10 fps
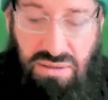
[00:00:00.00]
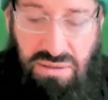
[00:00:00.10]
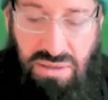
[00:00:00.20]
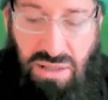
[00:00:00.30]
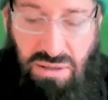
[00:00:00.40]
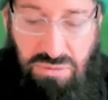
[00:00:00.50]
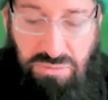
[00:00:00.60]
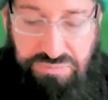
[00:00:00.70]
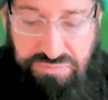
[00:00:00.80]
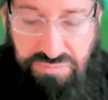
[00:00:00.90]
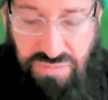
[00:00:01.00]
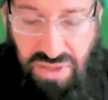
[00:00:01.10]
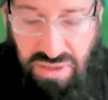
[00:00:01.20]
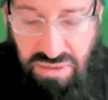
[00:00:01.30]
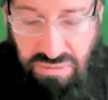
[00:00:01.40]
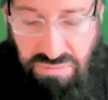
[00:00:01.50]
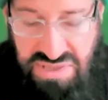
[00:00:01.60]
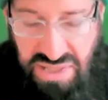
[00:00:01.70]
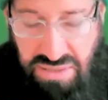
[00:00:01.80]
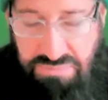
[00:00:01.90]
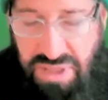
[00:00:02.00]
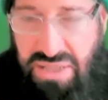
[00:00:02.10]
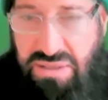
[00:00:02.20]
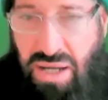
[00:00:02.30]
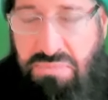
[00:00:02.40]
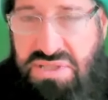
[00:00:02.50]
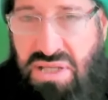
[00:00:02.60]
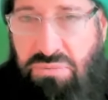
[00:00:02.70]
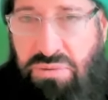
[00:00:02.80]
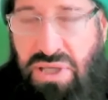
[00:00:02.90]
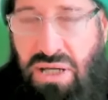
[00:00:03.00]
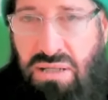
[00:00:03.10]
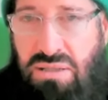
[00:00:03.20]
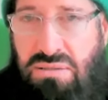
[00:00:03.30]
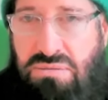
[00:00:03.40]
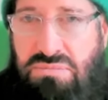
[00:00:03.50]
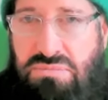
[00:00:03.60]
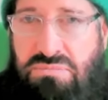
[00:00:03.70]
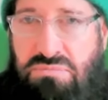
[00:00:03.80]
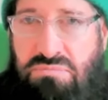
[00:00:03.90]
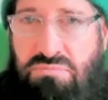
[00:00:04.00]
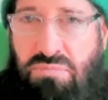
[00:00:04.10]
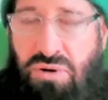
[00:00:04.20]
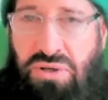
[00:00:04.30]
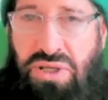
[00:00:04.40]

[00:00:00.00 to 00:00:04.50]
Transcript: Now, we said it many times that we are born